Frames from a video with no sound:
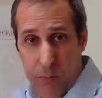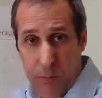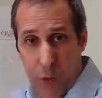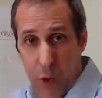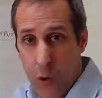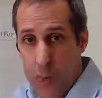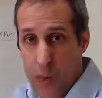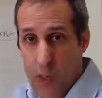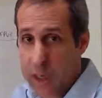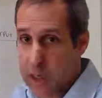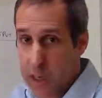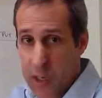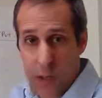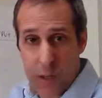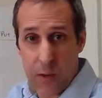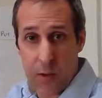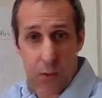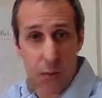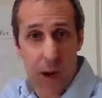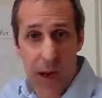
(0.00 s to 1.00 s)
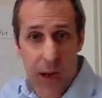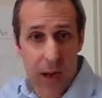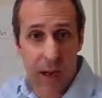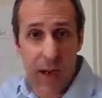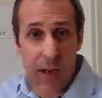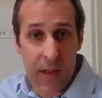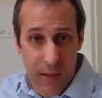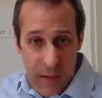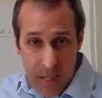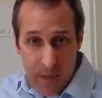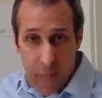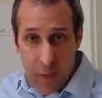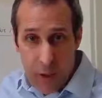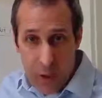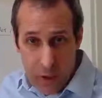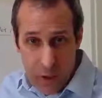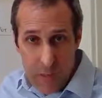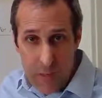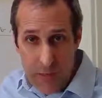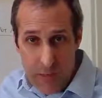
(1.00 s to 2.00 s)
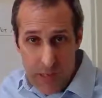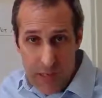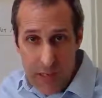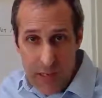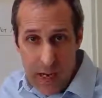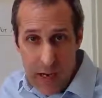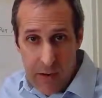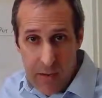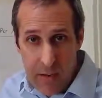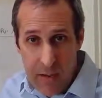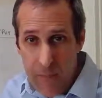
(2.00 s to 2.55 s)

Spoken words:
or might tell you where they've already got it written down.